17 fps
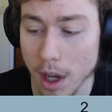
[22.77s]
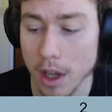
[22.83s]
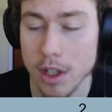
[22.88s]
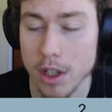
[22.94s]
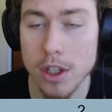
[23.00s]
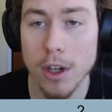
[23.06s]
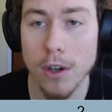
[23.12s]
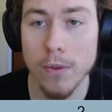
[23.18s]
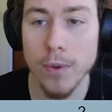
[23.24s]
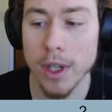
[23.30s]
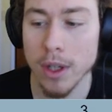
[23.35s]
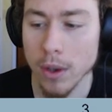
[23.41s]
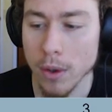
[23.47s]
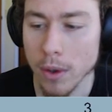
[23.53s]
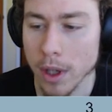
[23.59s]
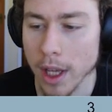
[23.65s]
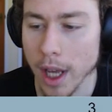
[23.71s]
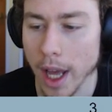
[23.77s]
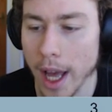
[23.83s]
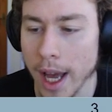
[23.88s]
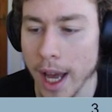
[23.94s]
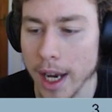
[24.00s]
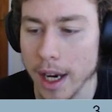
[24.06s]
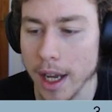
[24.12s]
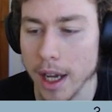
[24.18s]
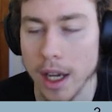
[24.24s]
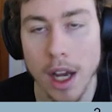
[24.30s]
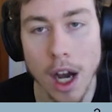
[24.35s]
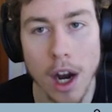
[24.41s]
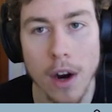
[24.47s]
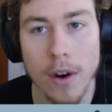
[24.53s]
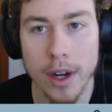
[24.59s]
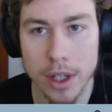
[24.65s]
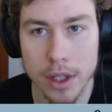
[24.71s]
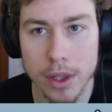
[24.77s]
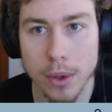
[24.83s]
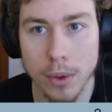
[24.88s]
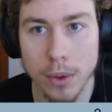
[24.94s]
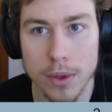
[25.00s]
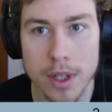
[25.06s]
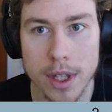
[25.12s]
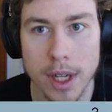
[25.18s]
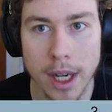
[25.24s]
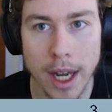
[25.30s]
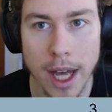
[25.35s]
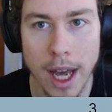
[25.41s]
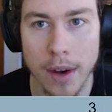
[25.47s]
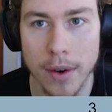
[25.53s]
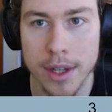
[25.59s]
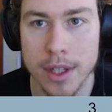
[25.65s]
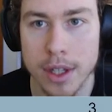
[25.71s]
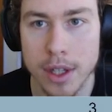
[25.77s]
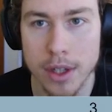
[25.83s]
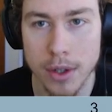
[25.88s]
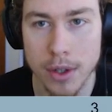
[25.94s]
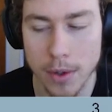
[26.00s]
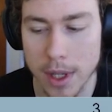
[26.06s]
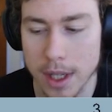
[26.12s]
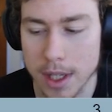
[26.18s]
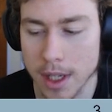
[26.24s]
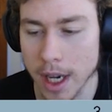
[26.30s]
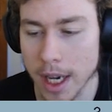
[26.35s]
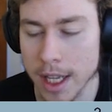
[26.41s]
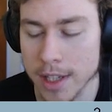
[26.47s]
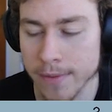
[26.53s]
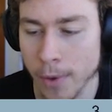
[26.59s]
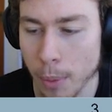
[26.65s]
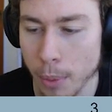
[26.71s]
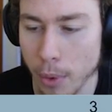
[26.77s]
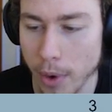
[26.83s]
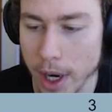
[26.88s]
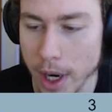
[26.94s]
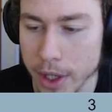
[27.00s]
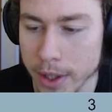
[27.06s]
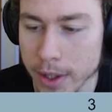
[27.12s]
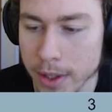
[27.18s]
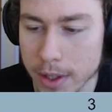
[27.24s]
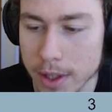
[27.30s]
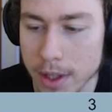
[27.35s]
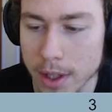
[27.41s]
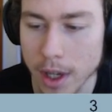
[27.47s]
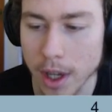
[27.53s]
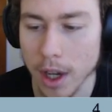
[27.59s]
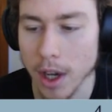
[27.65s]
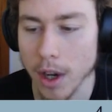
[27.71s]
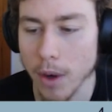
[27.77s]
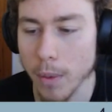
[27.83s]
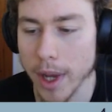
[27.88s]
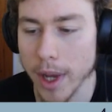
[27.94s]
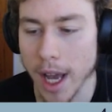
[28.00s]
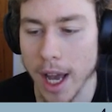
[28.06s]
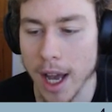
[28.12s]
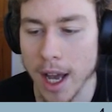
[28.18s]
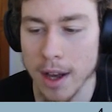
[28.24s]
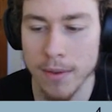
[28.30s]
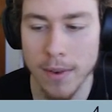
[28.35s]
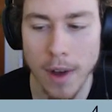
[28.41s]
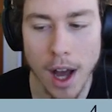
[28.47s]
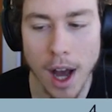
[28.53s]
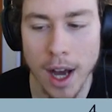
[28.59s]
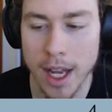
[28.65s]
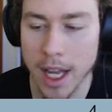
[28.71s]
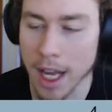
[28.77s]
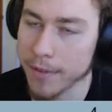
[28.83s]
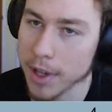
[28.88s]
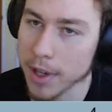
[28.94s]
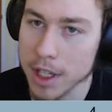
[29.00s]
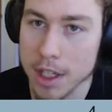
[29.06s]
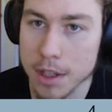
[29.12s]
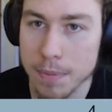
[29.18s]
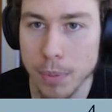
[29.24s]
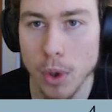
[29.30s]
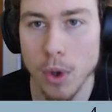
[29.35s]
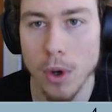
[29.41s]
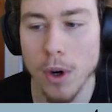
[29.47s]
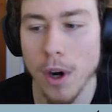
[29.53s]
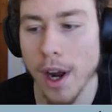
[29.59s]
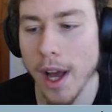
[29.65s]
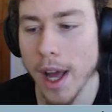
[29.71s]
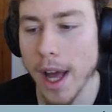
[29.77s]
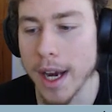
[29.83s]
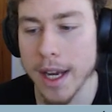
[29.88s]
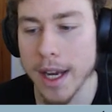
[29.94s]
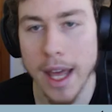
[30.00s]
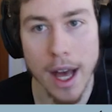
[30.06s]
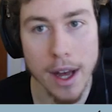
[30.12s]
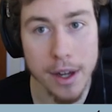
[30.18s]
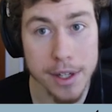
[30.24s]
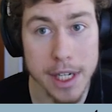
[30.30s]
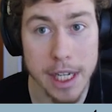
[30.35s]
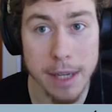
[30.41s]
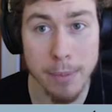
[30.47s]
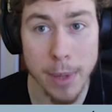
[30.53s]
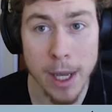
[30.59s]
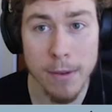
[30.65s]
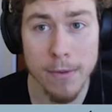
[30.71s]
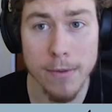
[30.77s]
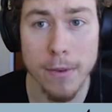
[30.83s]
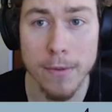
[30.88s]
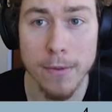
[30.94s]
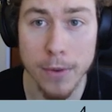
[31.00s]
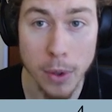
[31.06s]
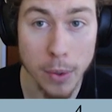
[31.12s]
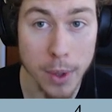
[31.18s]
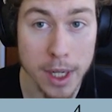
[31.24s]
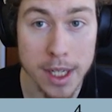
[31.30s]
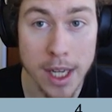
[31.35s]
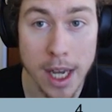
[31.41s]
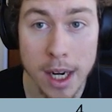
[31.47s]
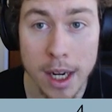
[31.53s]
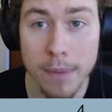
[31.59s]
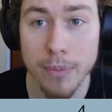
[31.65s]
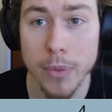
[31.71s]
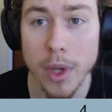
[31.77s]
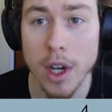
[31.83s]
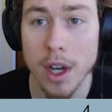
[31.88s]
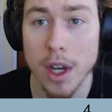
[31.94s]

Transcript: So if we look at current tools that allow us to do these kinds of operations, we have the Elder API, Metafactory, and many others.